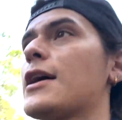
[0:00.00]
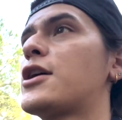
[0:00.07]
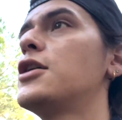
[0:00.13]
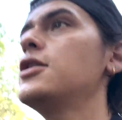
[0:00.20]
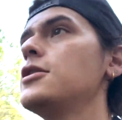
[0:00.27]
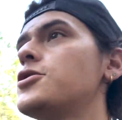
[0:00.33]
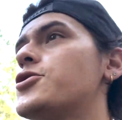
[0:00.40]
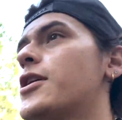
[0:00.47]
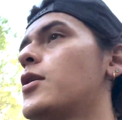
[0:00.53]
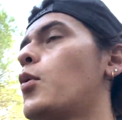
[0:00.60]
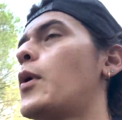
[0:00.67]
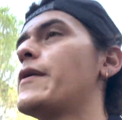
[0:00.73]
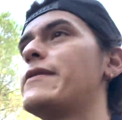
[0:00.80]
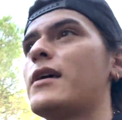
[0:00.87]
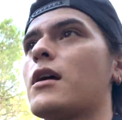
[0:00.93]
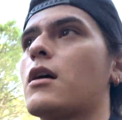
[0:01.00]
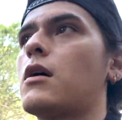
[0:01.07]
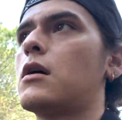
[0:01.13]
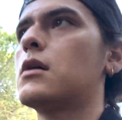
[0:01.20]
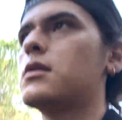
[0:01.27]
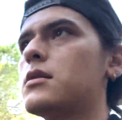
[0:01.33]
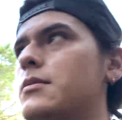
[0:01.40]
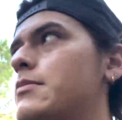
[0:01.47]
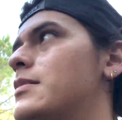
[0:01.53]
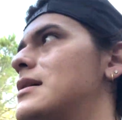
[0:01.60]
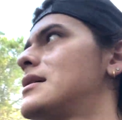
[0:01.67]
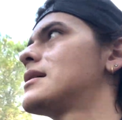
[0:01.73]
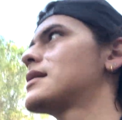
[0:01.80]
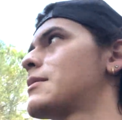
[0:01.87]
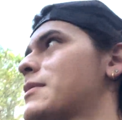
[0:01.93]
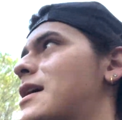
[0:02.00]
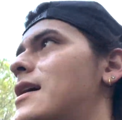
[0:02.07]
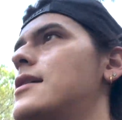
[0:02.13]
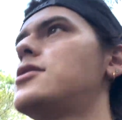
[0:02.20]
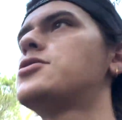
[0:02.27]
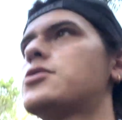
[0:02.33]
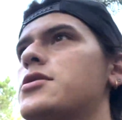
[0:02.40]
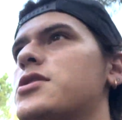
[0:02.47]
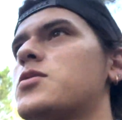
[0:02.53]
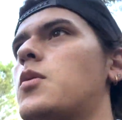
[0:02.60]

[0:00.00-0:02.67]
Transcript: could try to wait down a car, but I'm kind of enjoying this